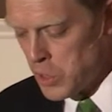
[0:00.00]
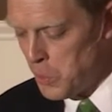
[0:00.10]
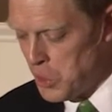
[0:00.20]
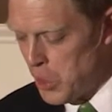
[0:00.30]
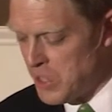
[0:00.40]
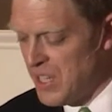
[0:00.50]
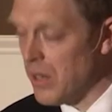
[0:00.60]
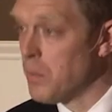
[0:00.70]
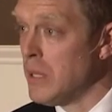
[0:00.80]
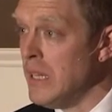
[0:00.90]
So, would you
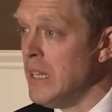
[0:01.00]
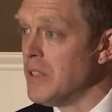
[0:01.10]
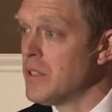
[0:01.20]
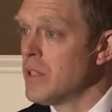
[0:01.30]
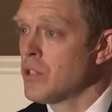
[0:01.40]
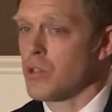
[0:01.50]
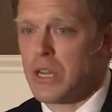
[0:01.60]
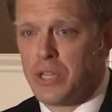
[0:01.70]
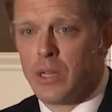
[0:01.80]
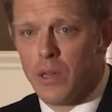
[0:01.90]
consider, please,
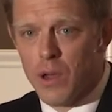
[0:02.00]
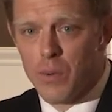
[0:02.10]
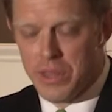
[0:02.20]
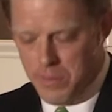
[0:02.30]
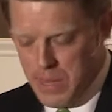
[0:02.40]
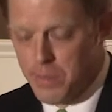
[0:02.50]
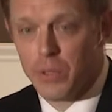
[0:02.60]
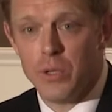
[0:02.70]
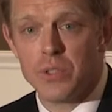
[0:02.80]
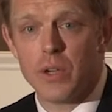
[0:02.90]
stretching along with the
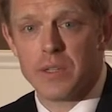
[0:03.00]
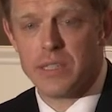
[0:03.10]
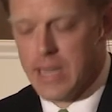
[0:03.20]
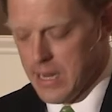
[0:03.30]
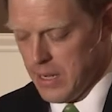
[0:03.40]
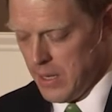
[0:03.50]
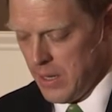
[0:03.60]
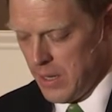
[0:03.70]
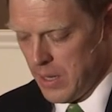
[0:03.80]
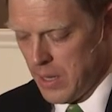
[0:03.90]
people you saw stand,
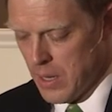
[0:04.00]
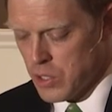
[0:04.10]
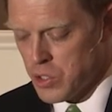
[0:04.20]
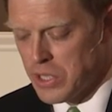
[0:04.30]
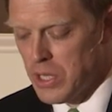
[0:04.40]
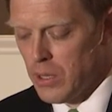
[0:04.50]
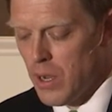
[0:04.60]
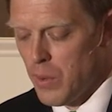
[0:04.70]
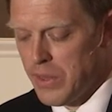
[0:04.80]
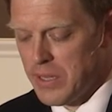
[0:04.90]
stretching
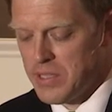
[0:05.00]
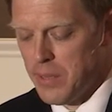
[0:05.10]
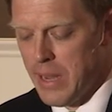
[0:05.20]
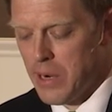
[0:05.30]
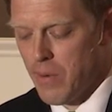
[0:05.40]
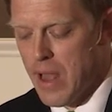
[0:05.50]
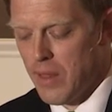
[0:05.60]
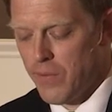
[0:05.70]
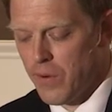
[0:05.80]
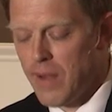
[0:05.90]
along with us to make
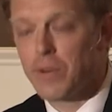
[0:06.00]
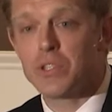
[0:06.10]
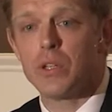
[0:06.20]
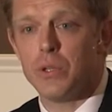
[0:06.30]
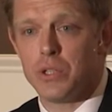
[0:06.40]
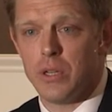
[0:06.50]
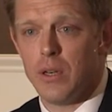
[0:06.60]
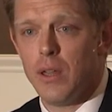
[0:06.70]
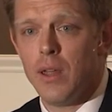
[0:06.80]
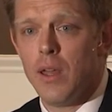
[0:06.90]
Corral a forever
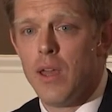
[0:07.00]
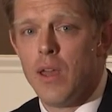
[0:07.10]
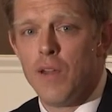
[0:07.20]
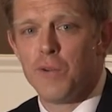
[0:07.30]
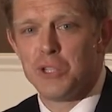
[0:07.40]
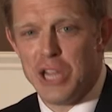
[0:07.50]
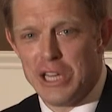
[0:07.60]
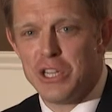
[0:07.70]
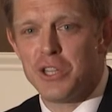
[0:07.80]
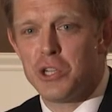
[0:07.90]
solution for
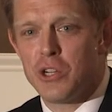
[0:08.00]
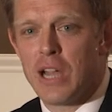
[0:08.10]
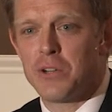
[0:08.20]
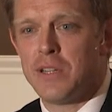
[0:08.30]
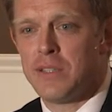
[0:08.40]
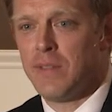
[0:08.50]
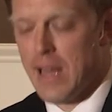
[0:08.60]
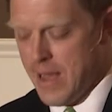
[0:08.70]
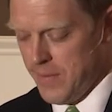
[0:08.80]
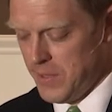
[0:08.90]
changing the trajectories of
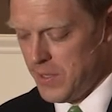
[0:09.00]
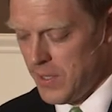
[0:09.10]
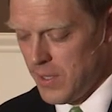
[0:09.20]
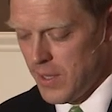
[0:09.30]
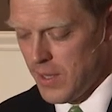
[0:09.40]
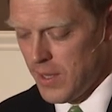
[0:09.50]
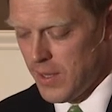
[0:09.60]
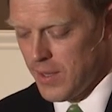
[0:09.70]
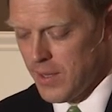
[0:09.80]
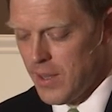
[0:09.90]
lives
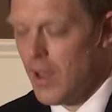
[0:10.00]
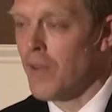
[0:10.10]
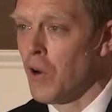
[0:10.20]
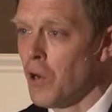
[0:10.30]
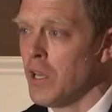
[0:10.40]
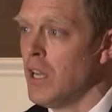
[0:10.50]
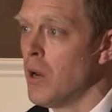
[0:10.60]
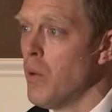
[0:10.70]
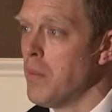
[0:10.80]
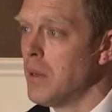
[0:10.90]
of hurting
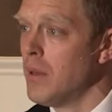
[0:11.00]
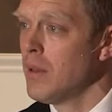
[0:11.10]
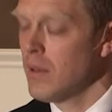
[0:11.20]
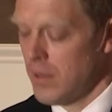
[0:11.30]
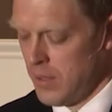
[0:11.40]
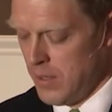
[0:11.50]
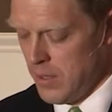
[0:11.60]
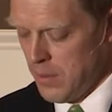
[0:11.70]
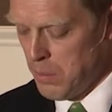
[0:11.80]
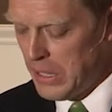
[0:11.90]
young women
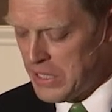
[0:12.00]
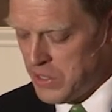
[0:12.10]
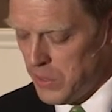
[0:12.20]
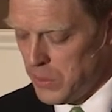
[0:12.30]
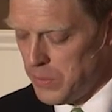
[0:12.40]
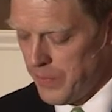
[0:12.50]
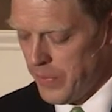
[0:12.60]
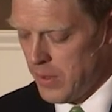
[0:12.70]
Please do.